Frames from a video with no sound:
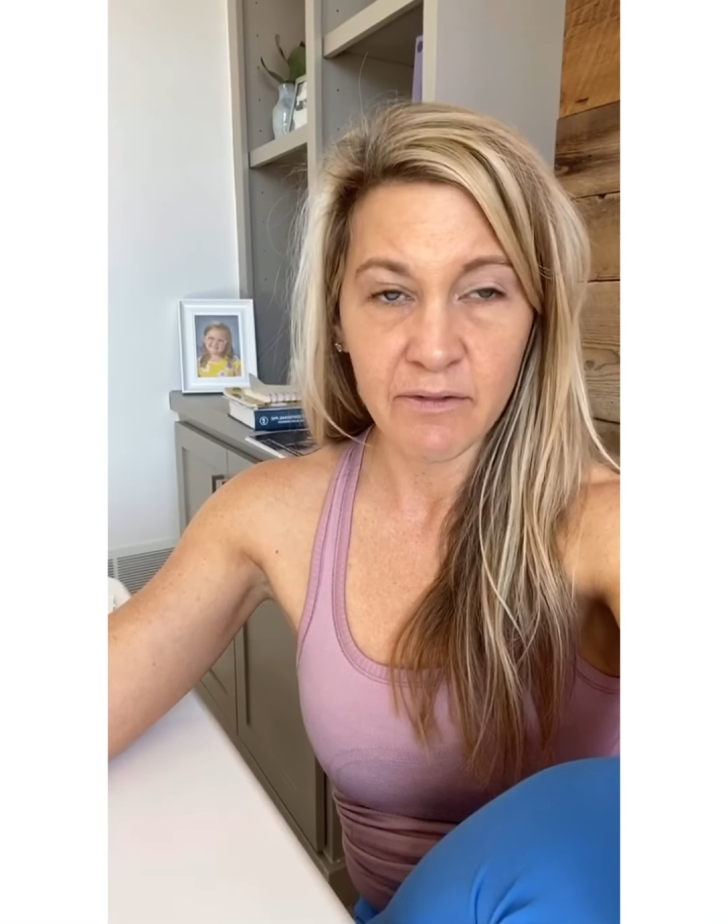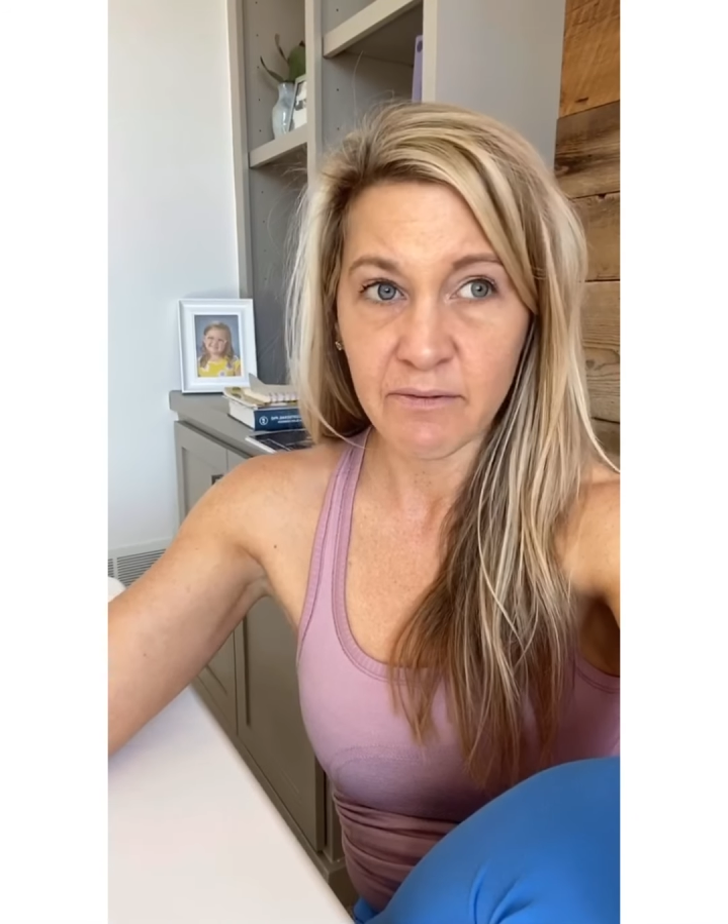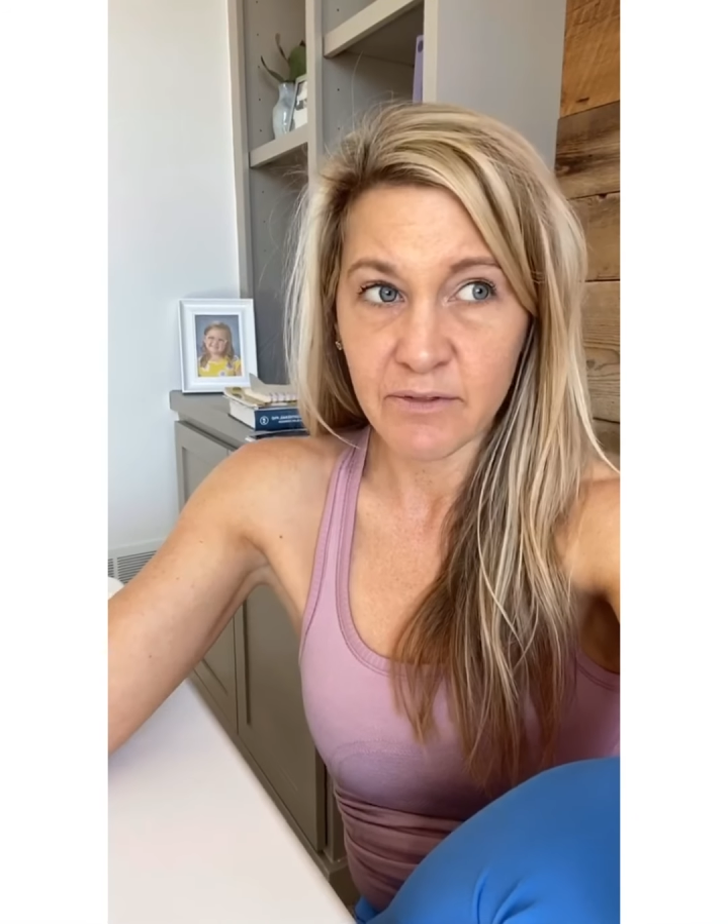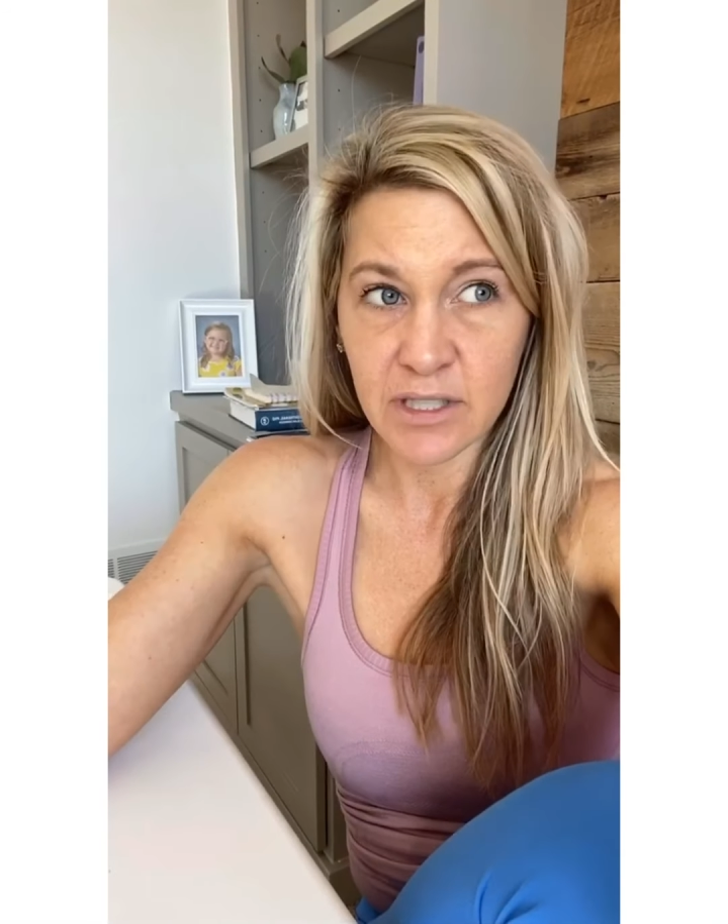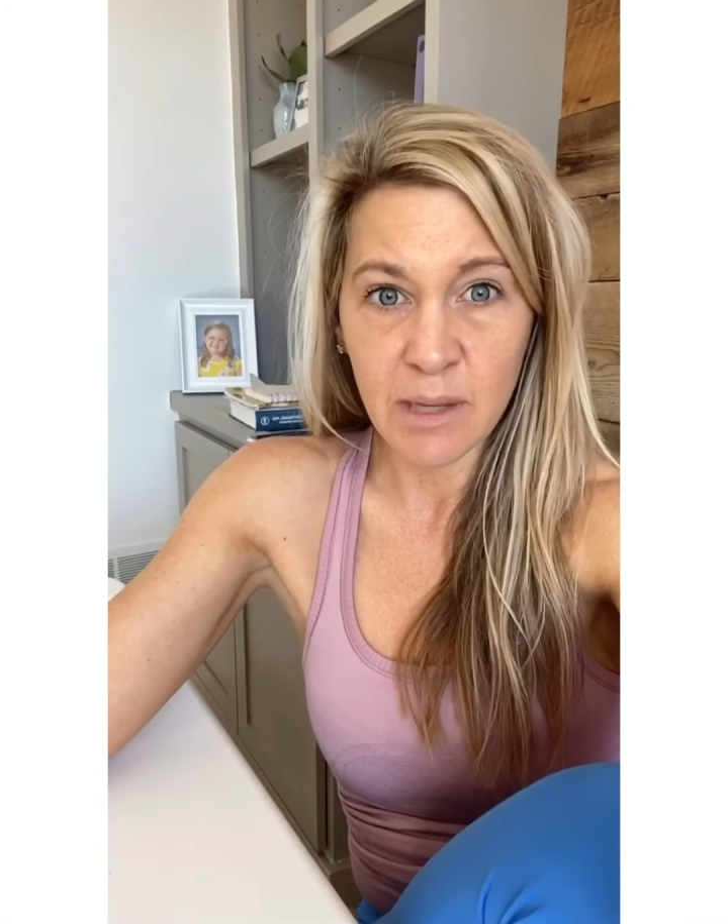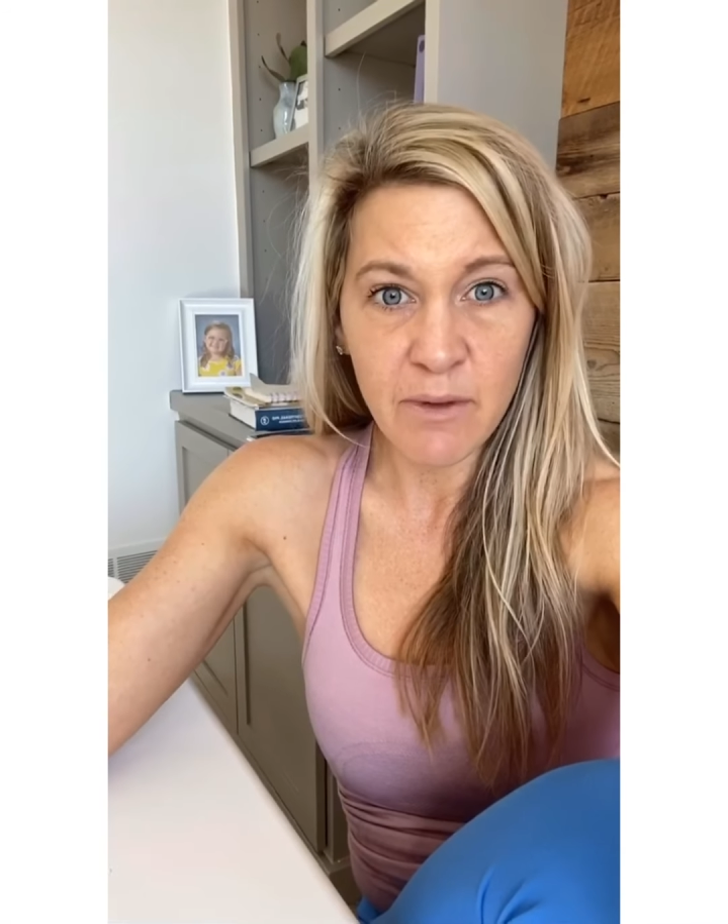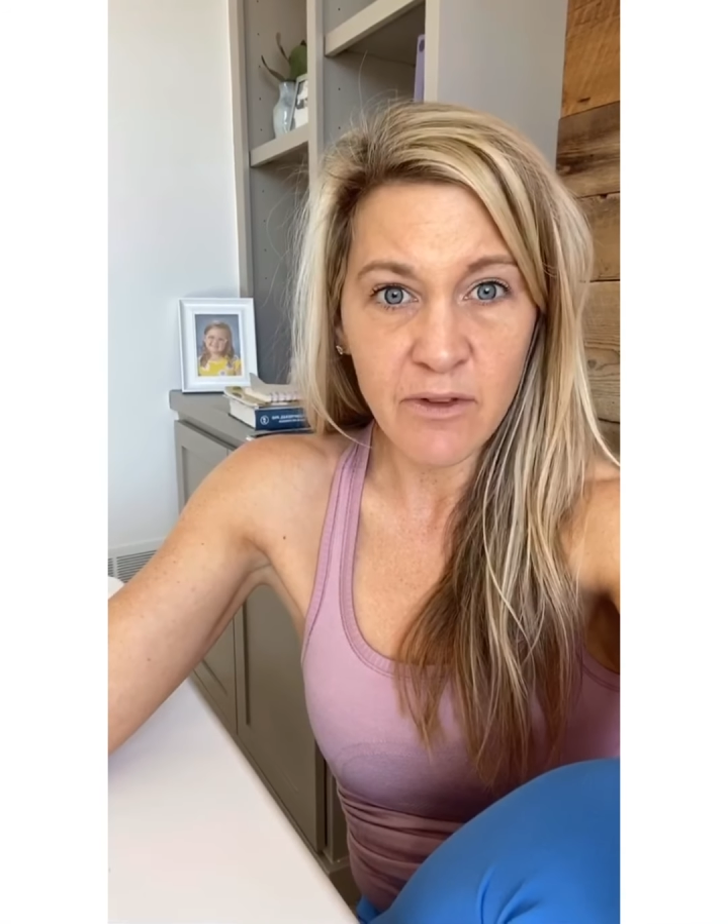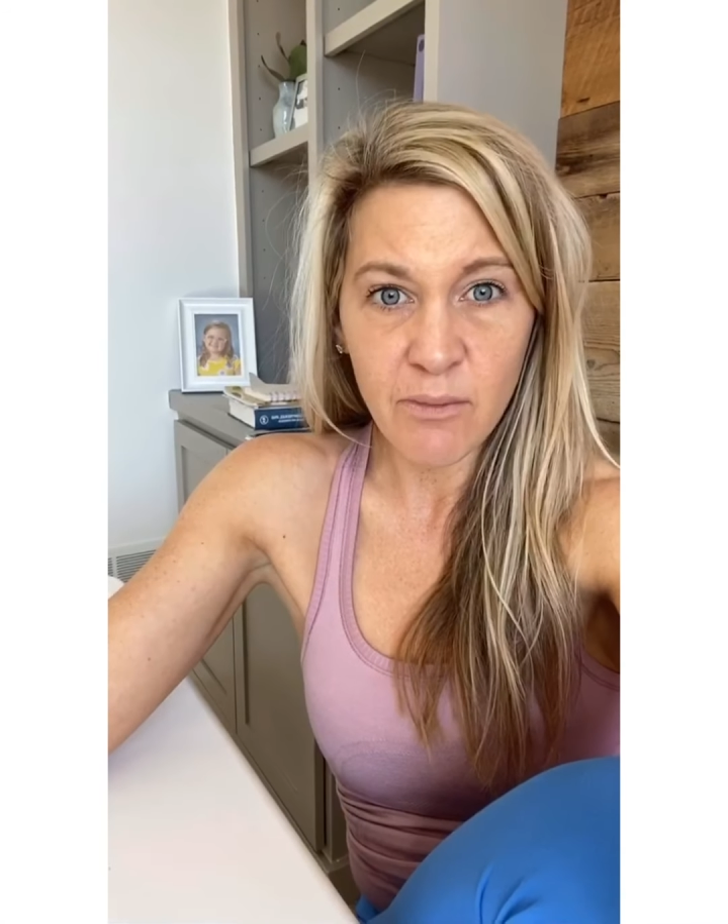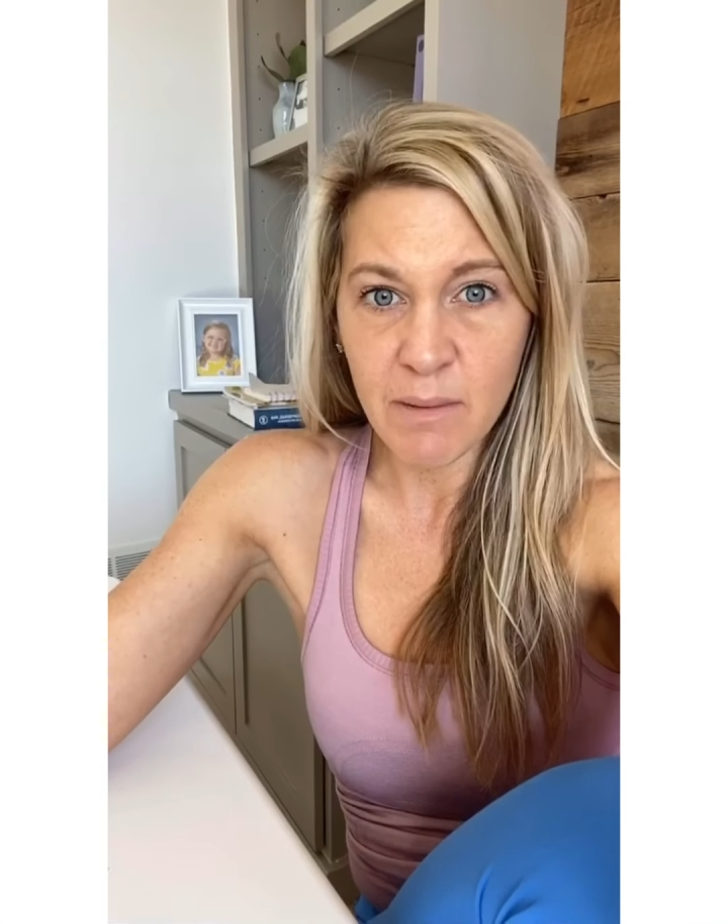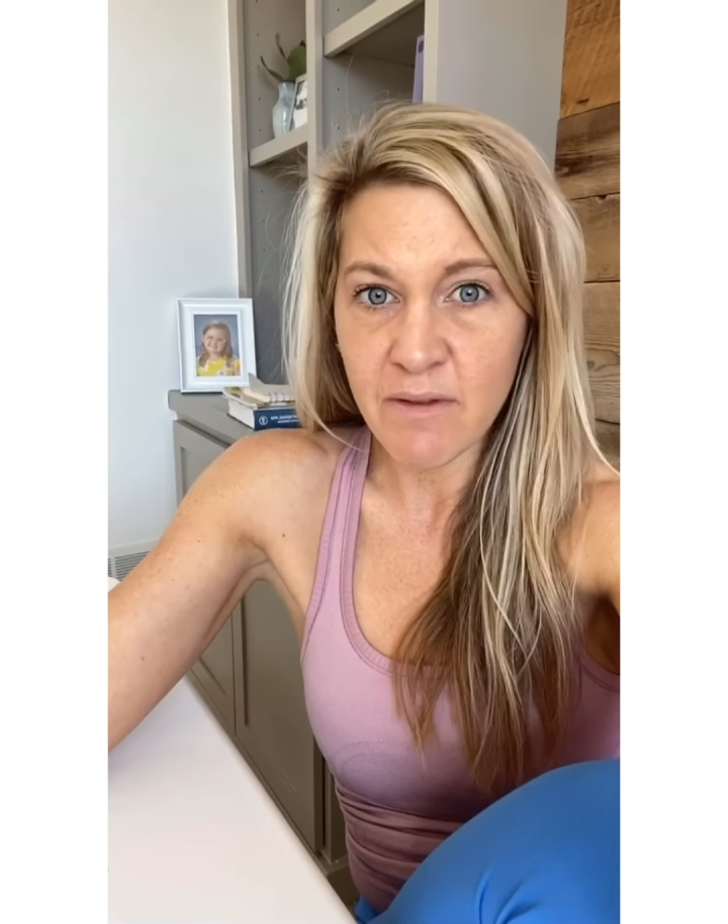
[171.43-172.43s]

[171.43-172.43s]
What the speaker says: For some of you, maybe